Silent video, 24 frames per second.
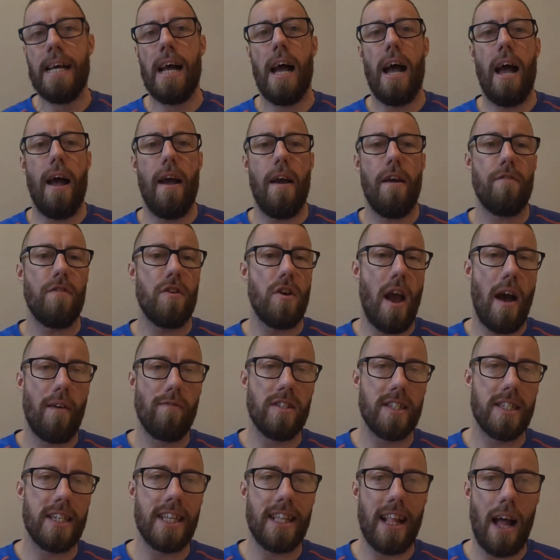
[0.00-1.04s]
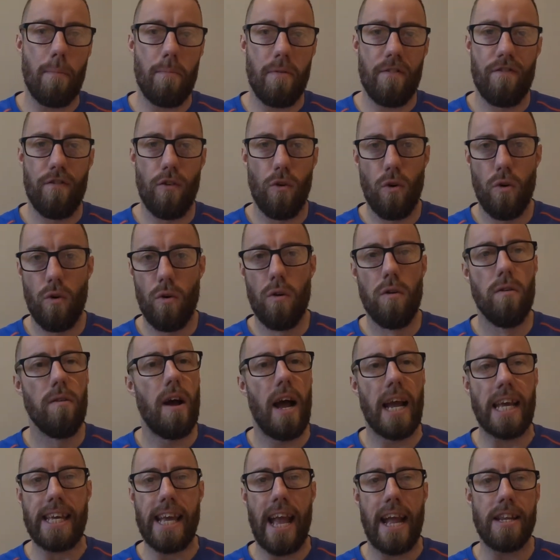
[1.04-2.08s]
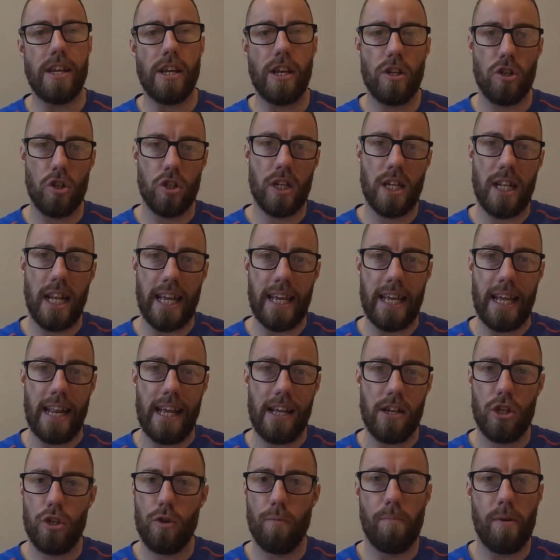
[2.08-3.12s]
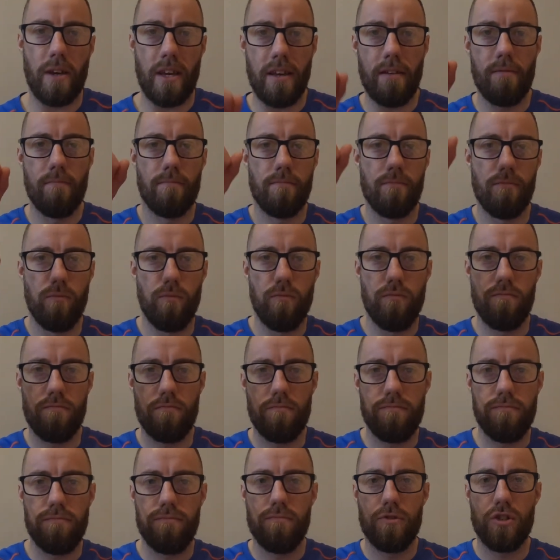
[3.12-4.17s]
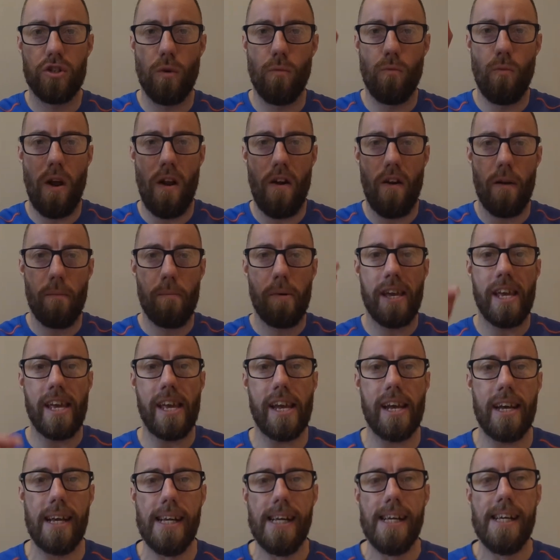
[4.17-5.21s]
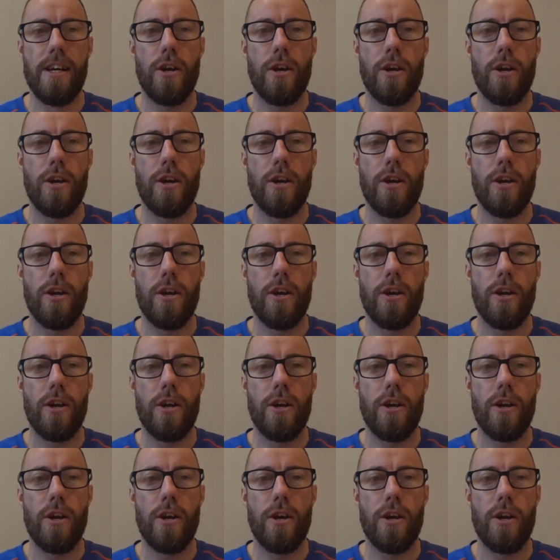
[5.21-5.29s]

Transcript: If you haven't seen that before, again, you can just click it. It should be somewhere up here.